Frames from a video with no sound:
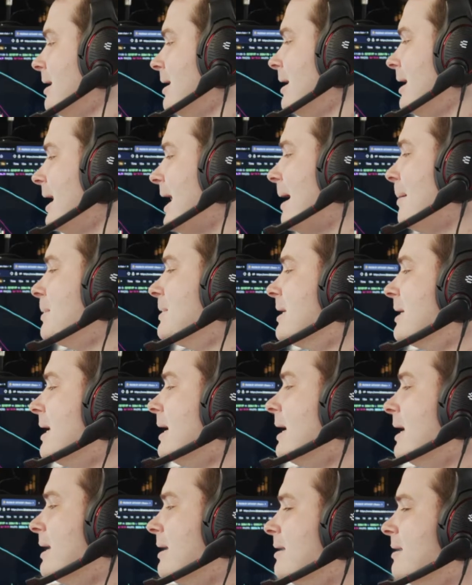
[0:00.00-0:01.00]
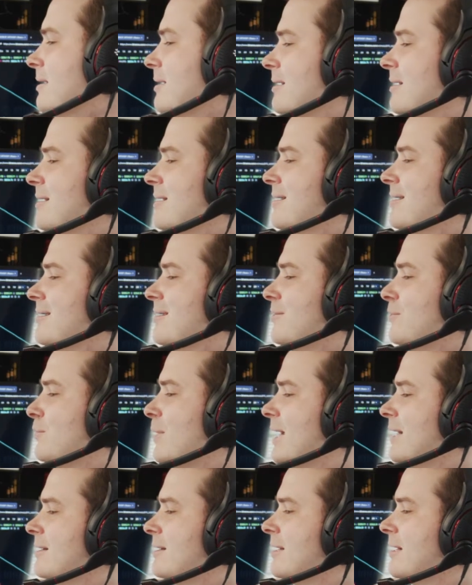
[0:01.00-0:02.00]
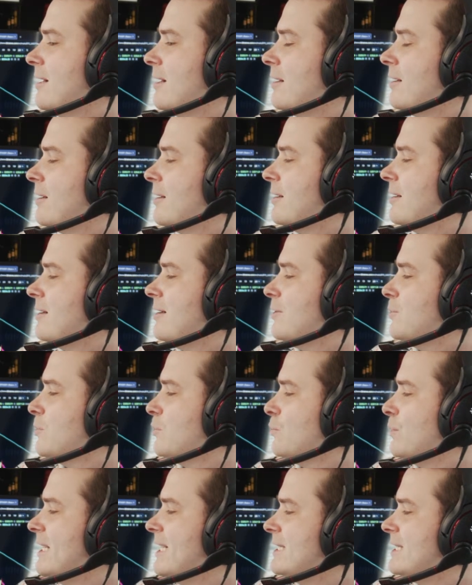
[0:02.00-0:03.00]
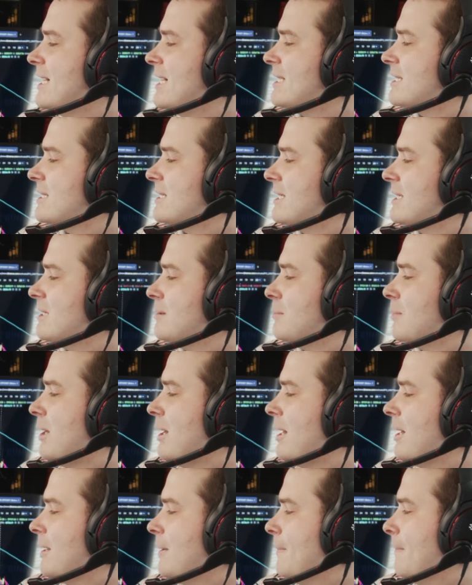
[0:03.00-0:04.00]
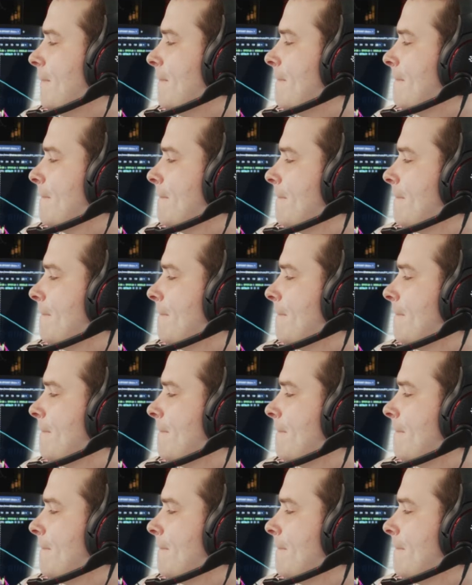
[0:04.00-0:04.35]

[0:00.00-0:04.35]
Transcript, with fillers: It happened today. Right there. We're retesting the bottom.